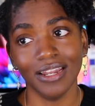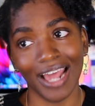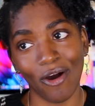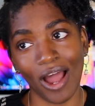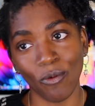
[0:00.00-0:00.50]

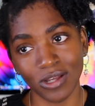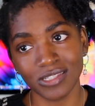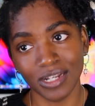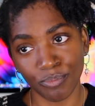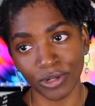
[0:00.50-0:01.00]
Now, I
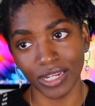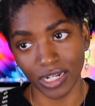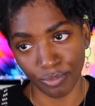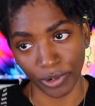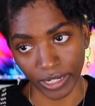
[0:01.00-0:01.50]
was in a
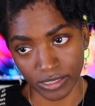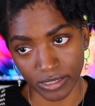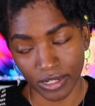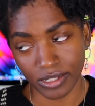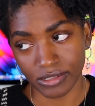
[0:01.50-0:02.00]
panini press,
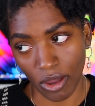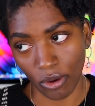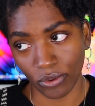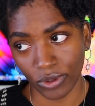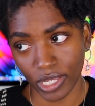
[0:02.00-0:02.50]

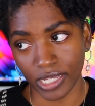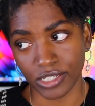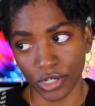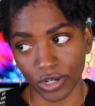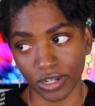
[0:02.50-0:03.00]
so it
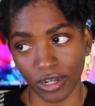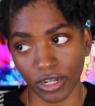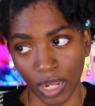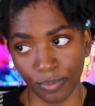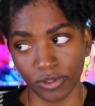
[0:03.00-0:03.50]
took a
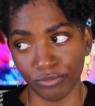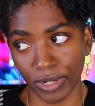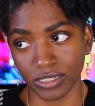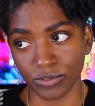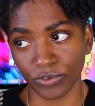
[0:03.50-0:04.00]
couple of
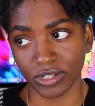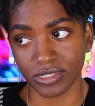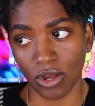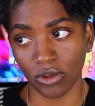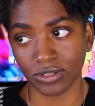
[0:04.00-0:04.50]
months for
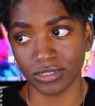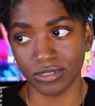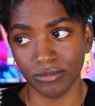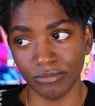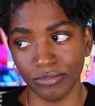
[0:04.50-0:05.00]
us all
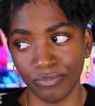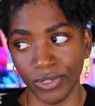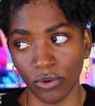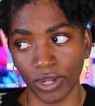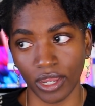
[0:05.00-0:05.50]
to
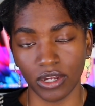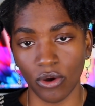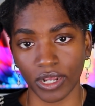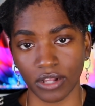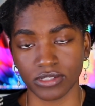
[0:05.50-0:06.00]
be okay
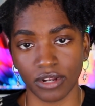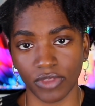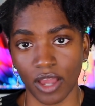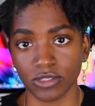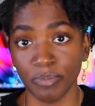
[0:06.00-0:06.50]
going outside of the house.